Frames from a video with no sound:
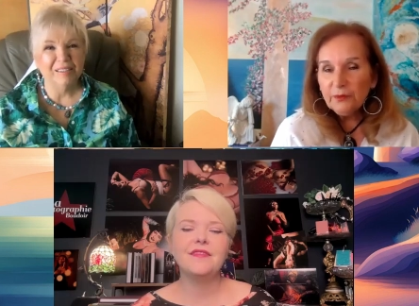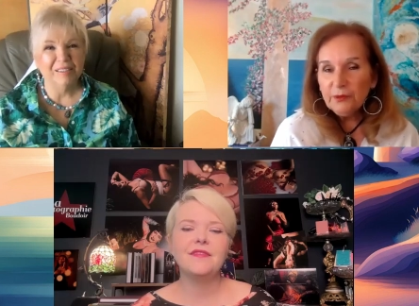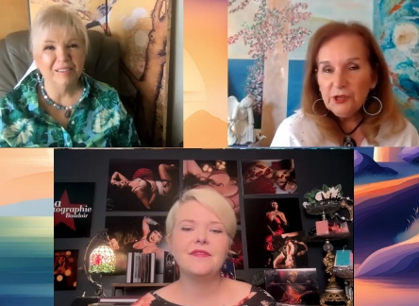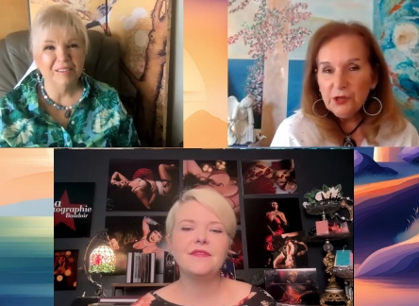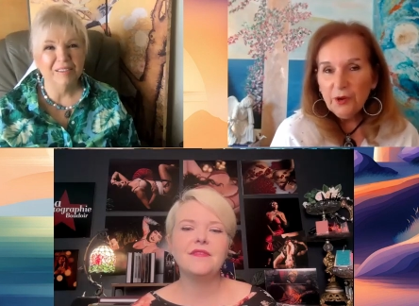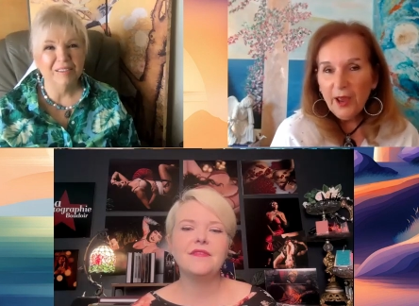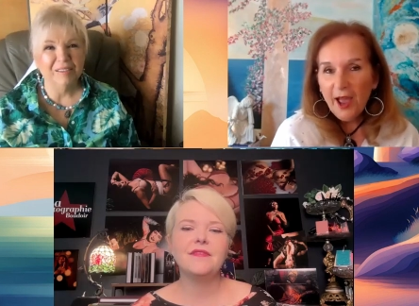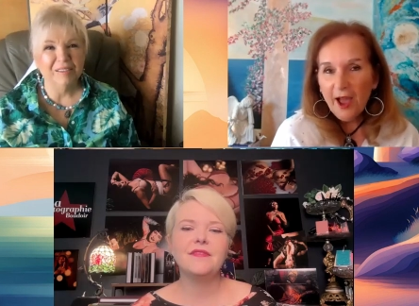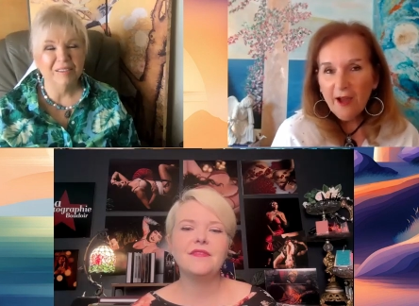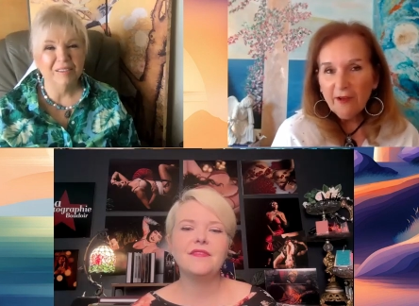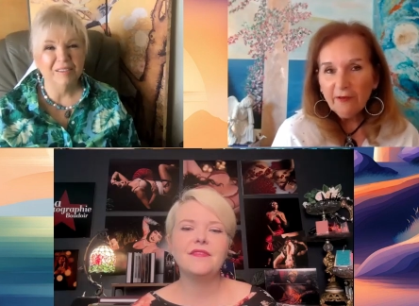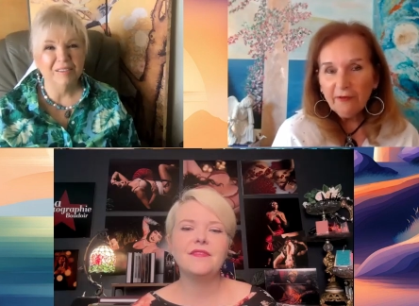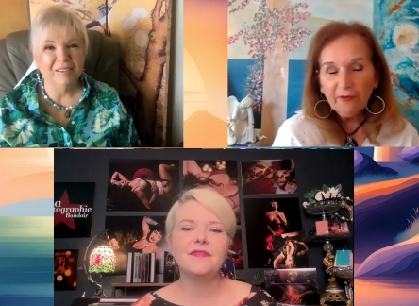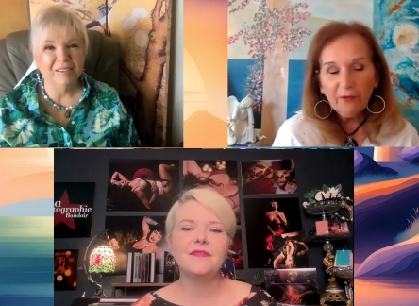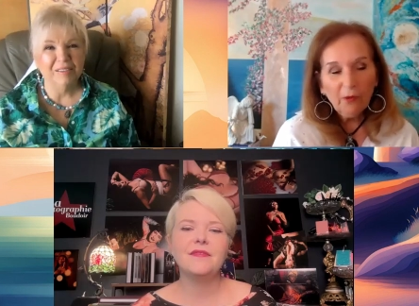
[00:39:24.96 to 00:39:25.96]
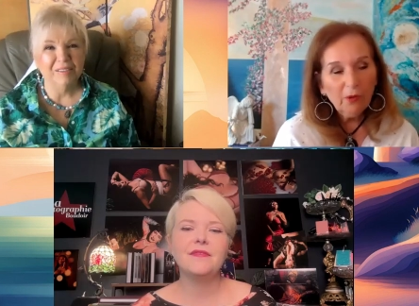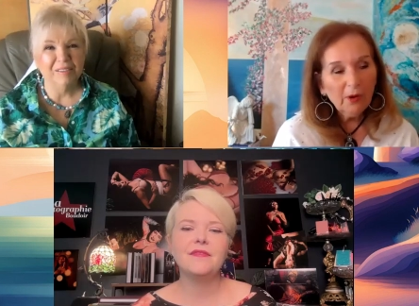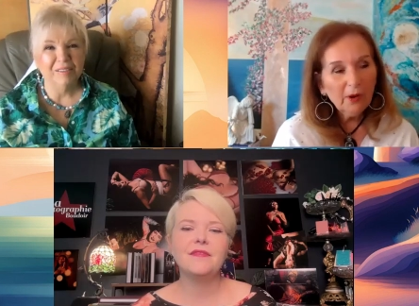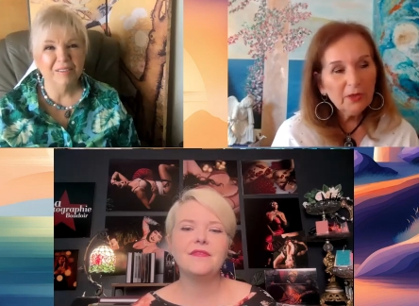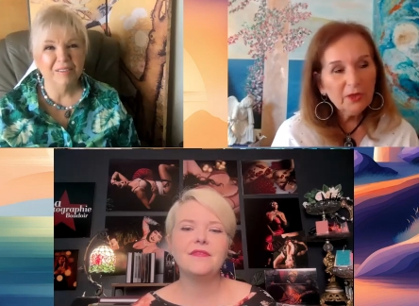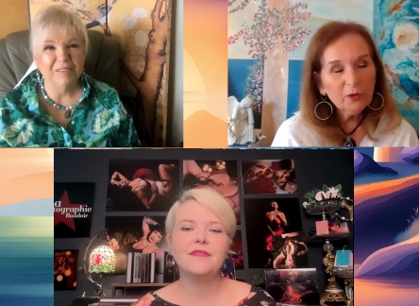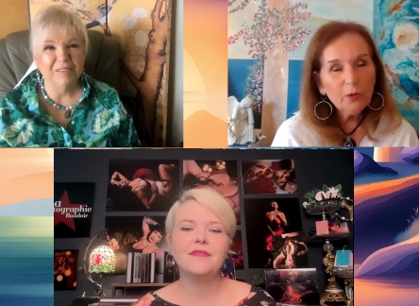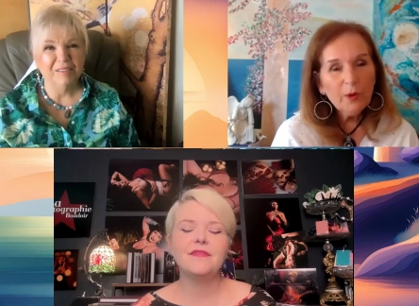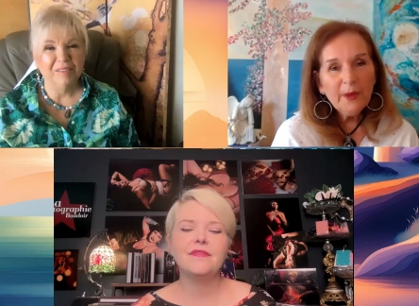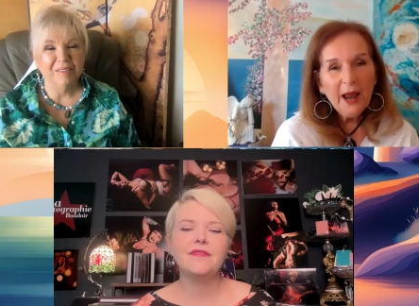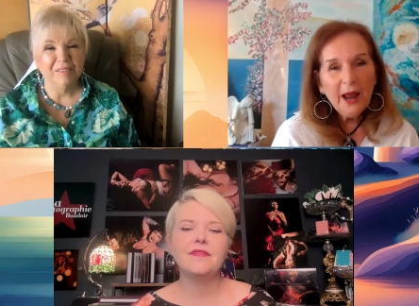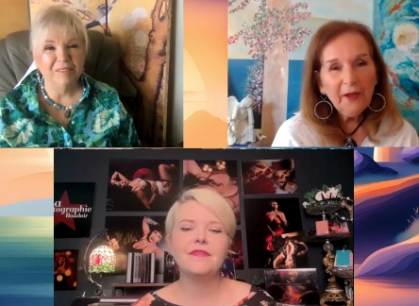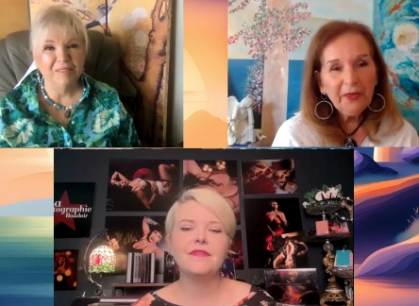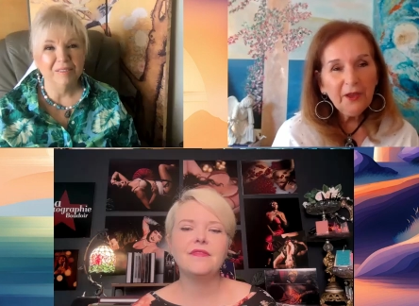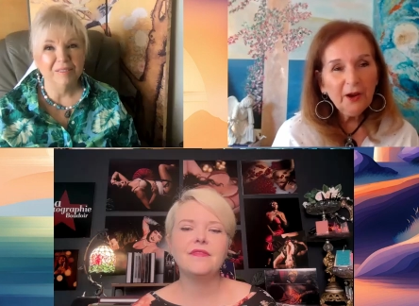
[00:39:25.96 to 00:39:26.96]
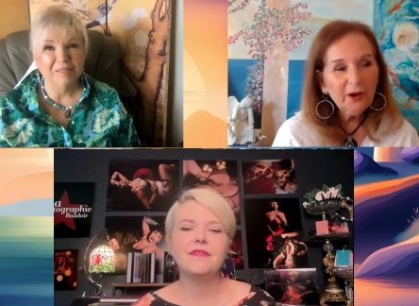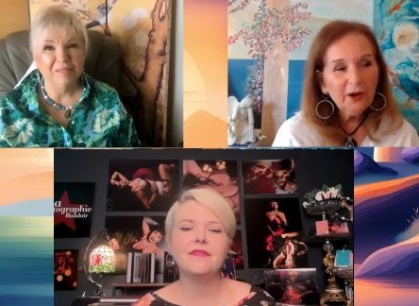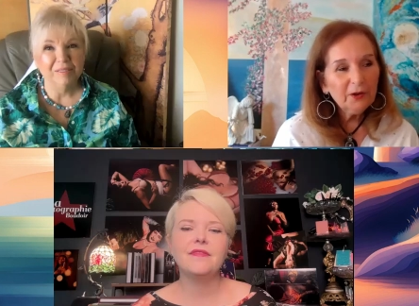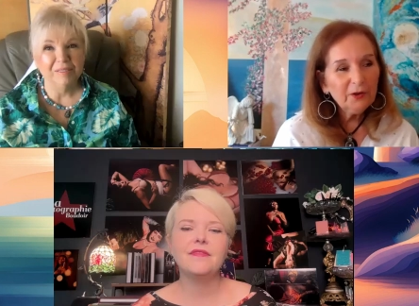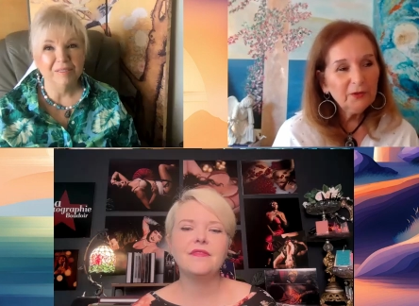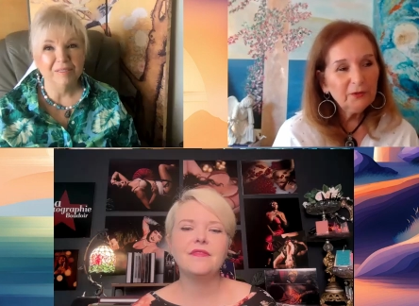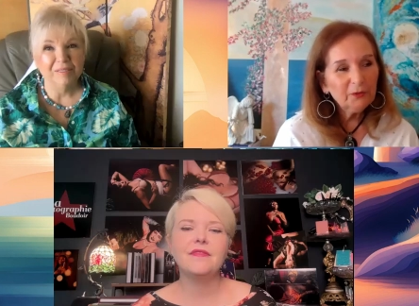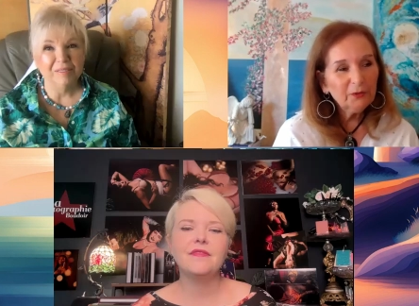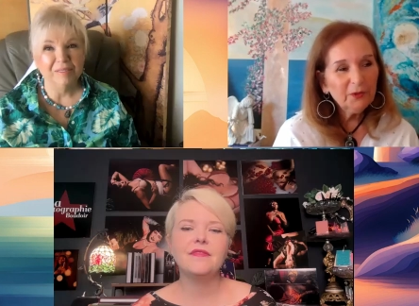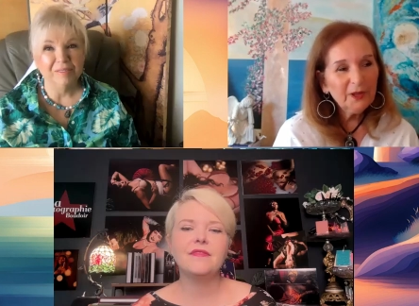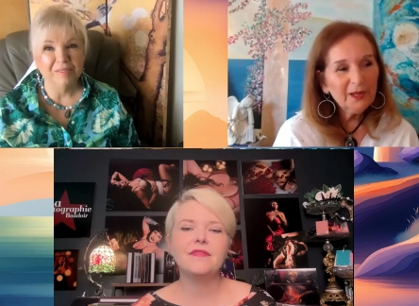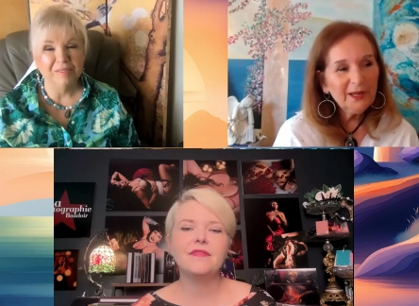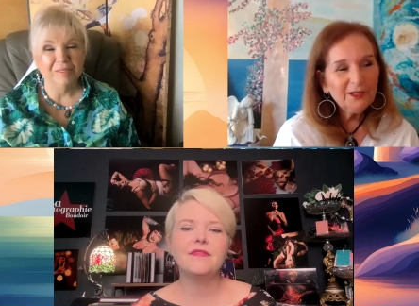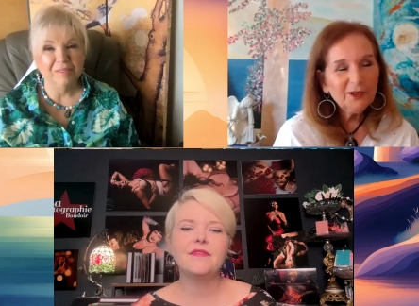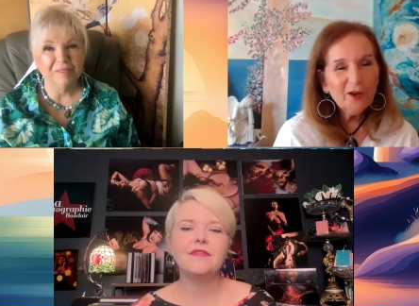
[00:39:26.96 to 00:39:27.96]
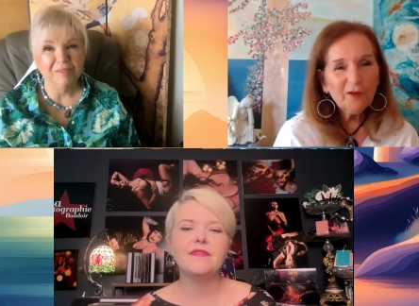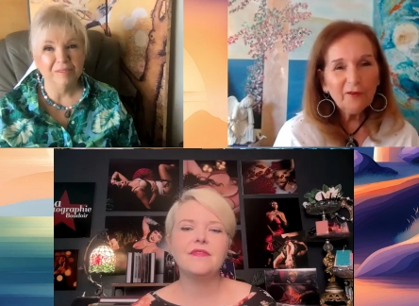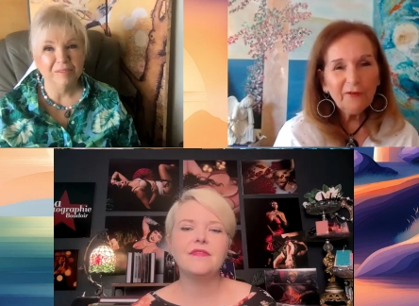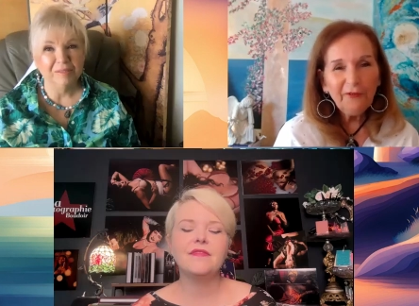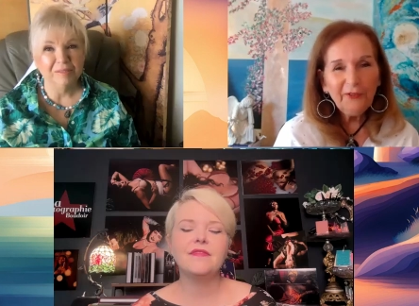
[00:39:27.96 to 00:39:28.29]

Speaker 1: would you have for the women out there who really don't